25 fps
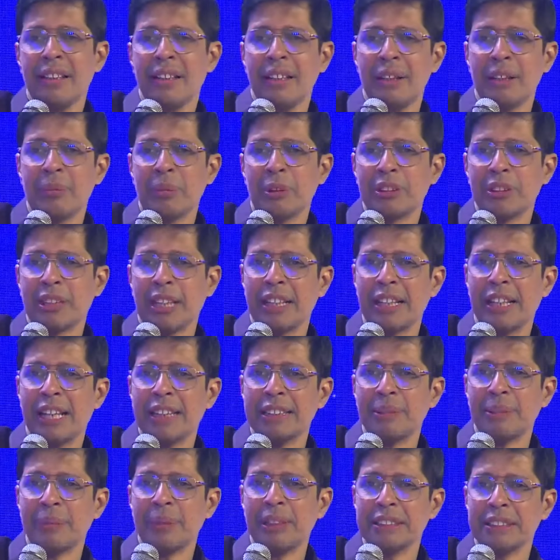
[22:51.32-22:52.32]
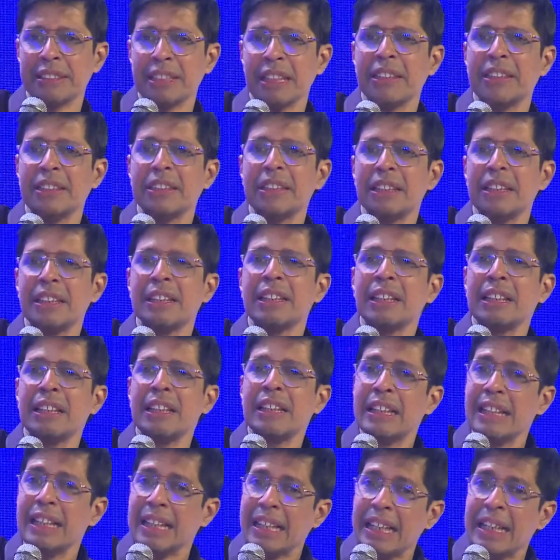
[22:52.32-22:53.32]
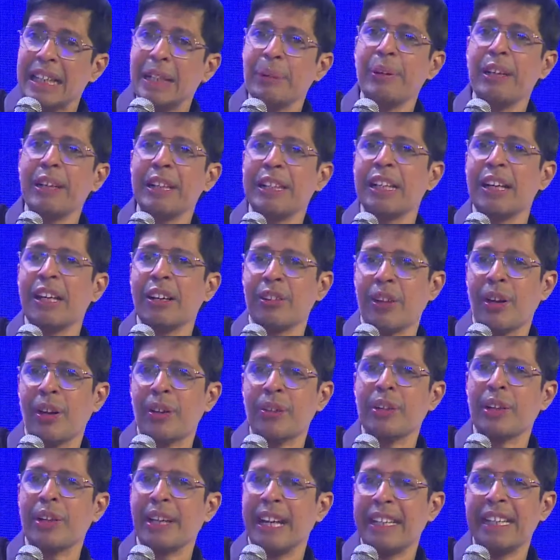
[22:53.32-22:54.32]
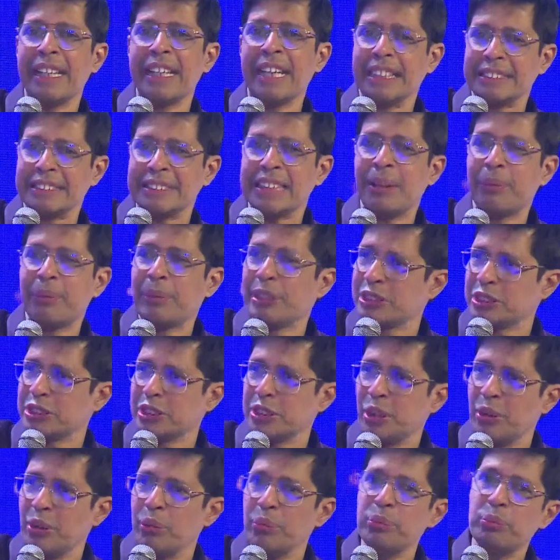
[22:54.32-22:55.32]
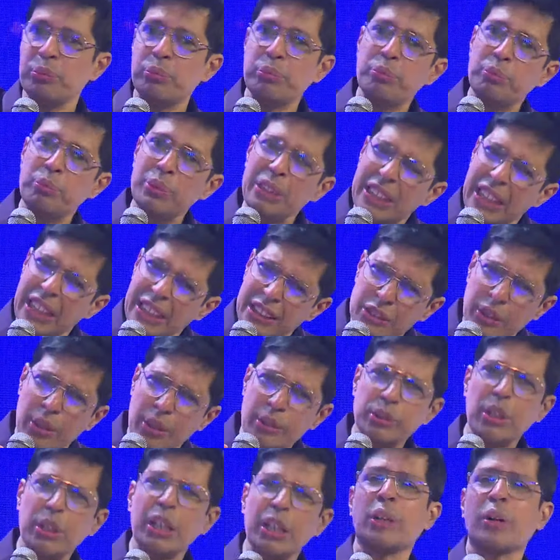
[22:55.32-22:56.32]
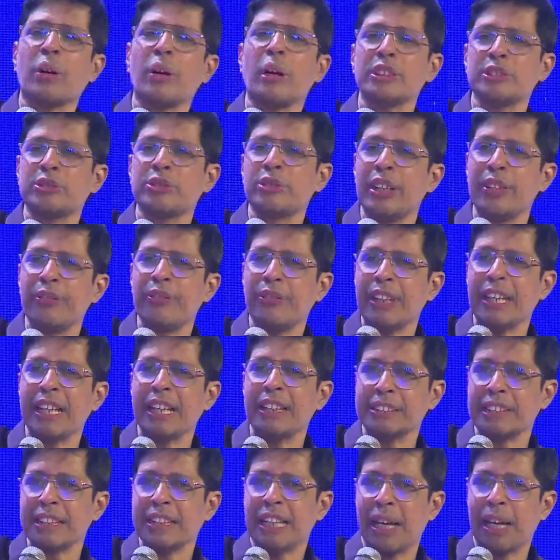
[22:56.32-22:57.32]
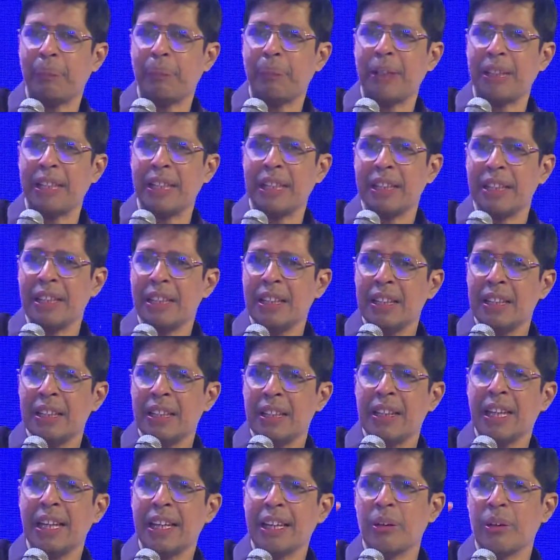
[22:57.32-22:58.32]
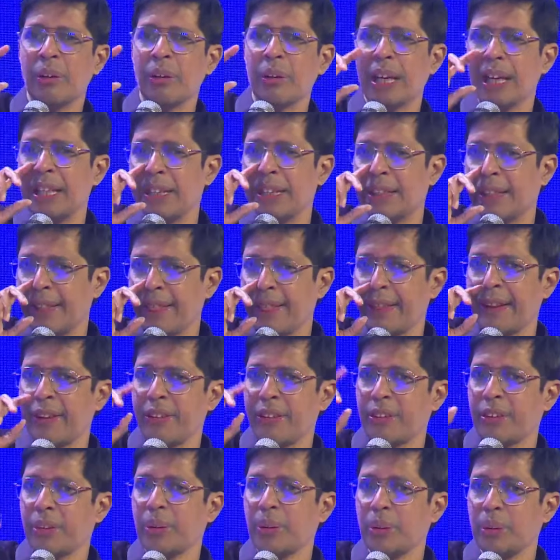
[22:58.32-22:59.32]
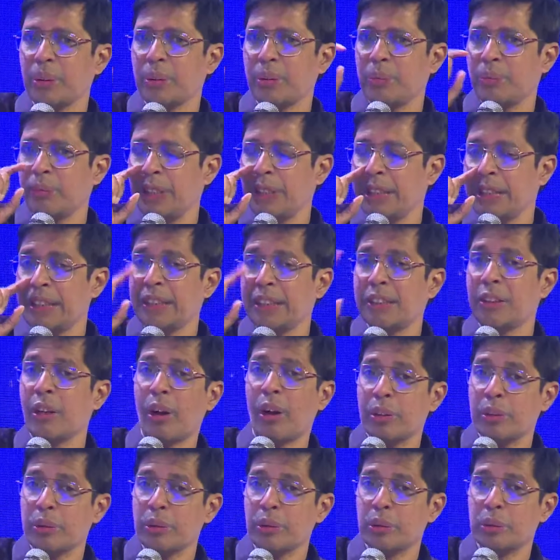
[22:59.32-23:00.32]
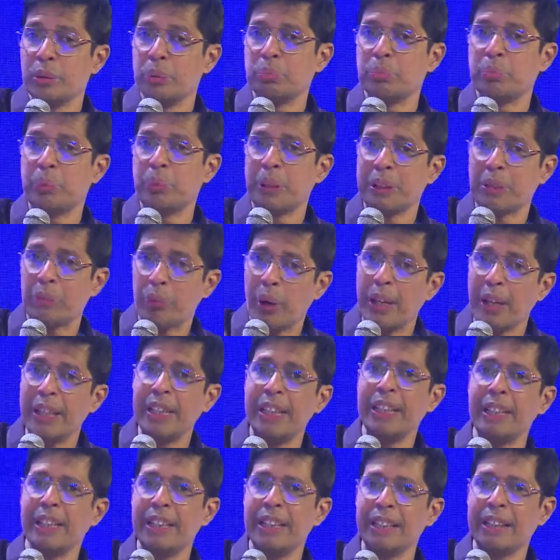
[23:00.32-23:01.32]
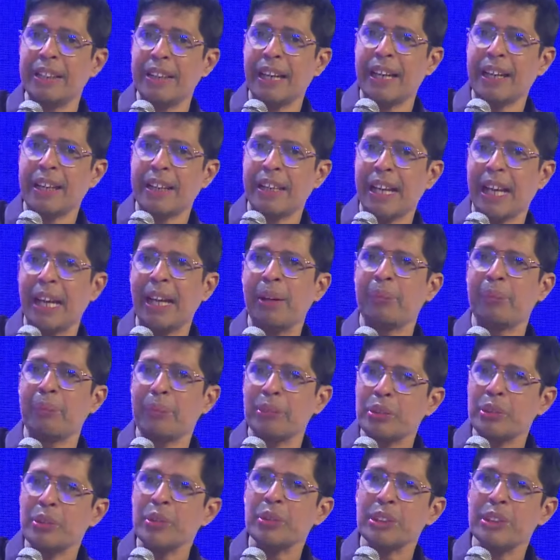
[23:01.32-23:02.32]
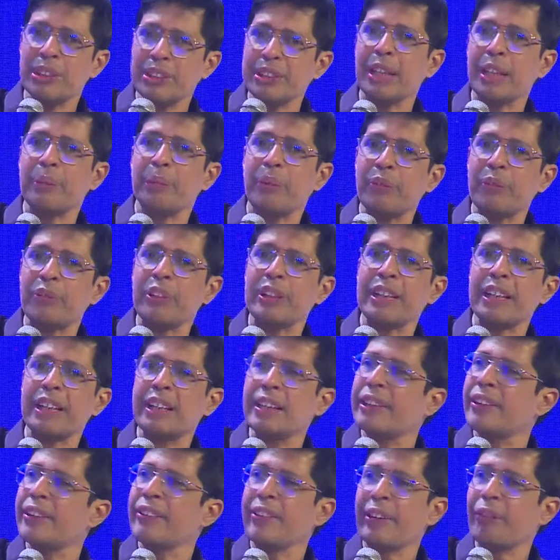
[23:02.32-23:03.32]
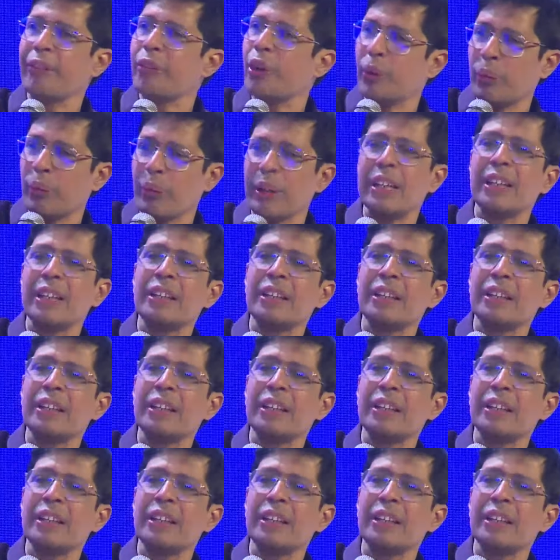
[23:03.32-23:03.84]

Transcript: uh Professor Rangarajan mentioned, the credibility is also getting established now. Correct. There is also a cross-verification happening. Like, okay, this institute we did not do, but why it, it came. So this type of a thing, it is evolving.